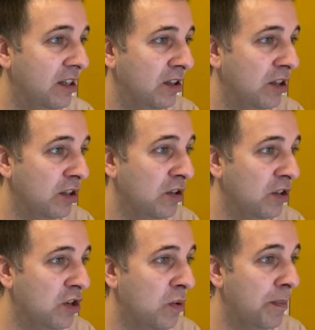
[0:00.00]

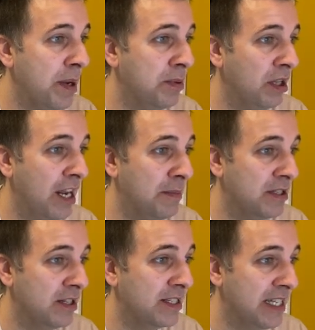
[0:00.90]
Look at what people on
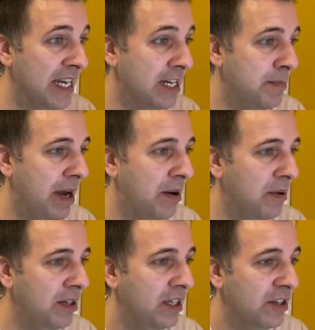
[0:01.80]
Amazon are saying
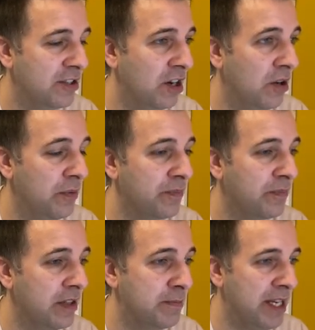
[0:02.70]
about. So
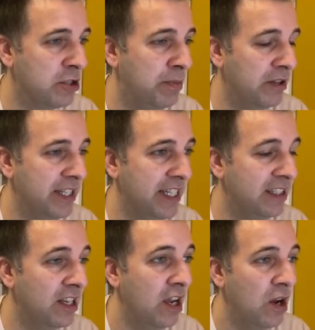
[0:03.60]
it's picked up on
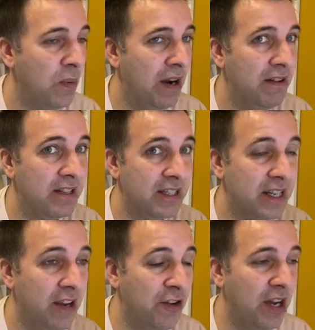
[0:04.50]
these. Whereas
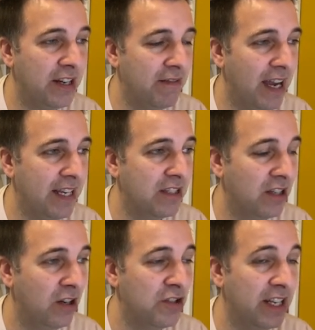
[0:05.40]
if you had a
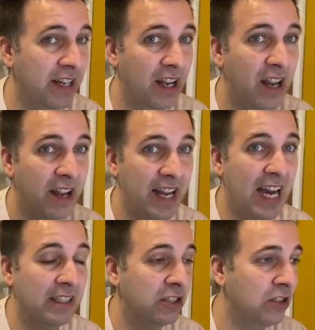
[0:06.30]
writer who sent an
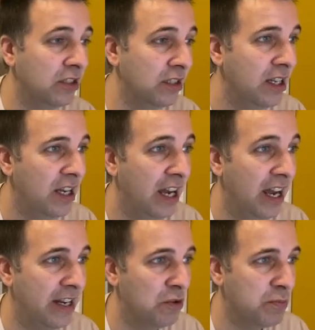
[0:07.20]
article
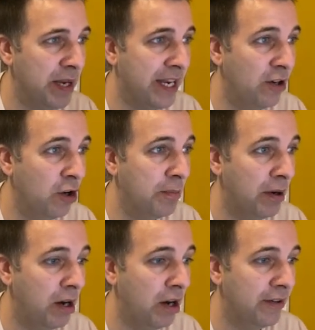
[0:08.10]
and it was picking
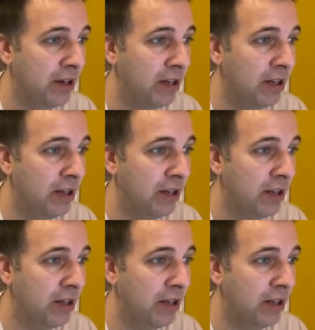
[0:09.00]
up on